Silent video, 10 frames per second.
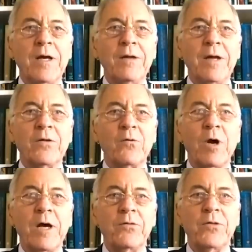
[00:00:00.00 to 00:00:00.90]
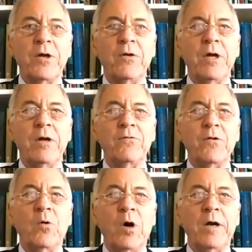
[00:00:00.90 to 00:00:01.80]
And, and the right theory is
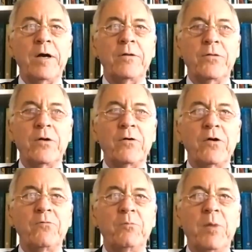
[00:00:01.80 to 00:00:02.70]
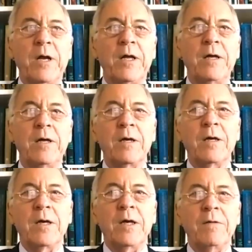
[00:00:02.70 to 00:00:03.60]
the quantity theory of money.
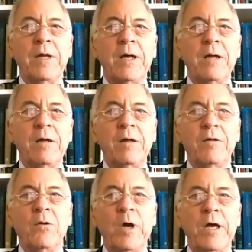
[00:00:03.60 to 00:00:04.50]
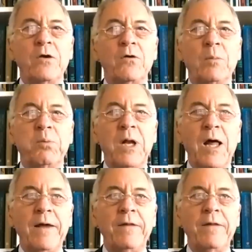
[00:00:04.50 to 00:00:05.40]
And the, and the way you
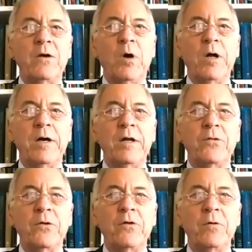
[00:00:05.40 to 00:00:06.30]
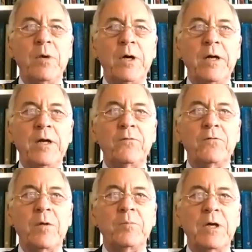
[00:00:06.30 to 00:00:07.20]
apply the quantity theory of money
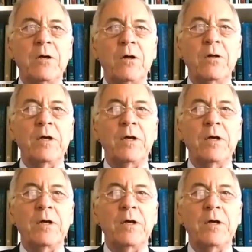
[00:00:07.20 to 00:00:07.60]
is something called